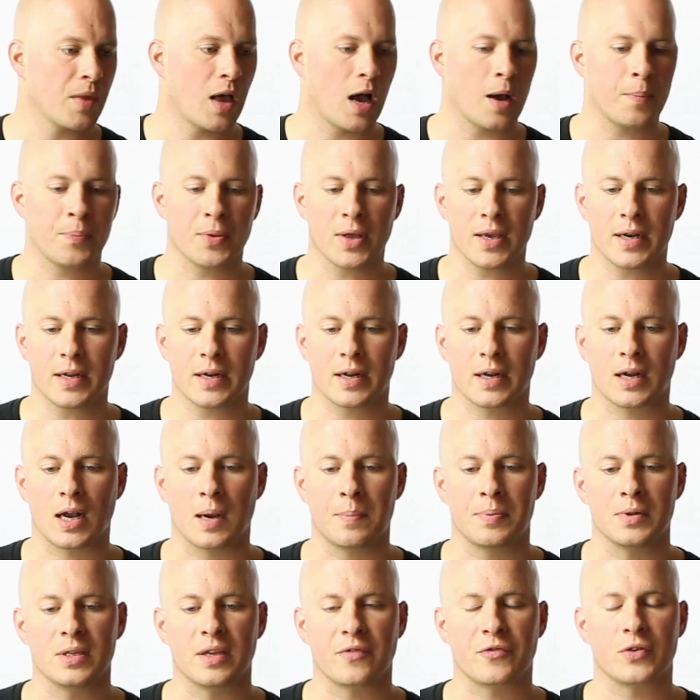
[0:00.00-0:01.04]
I'll play it at a
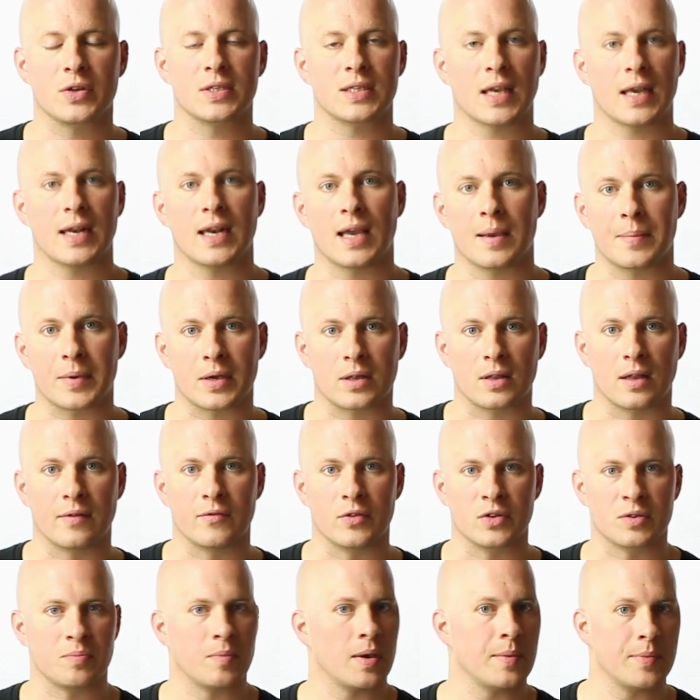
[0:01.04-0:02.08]
couple different dynamic
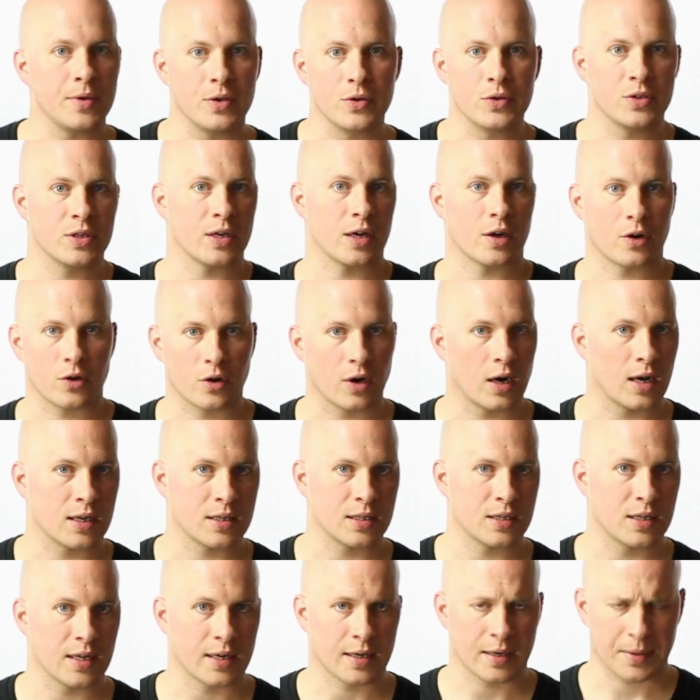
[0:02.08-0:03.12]
levels, maybe using a cross
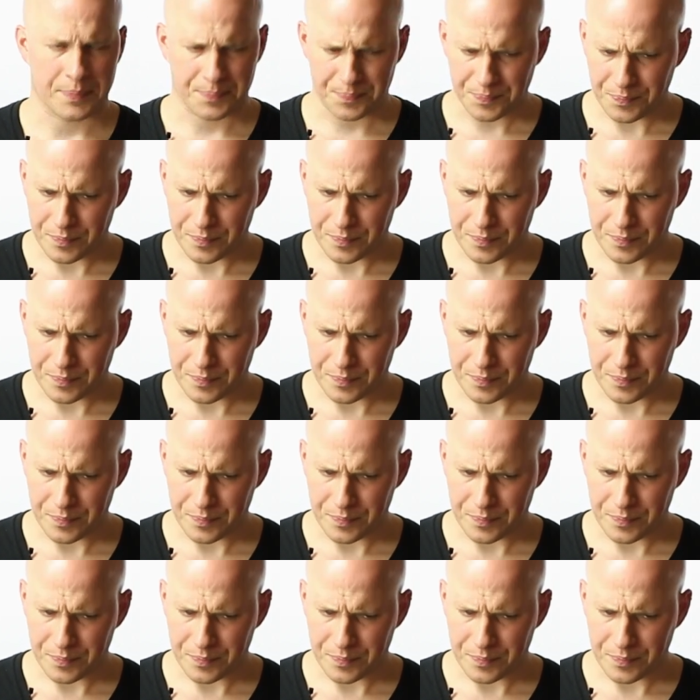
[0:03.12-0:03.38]
stick,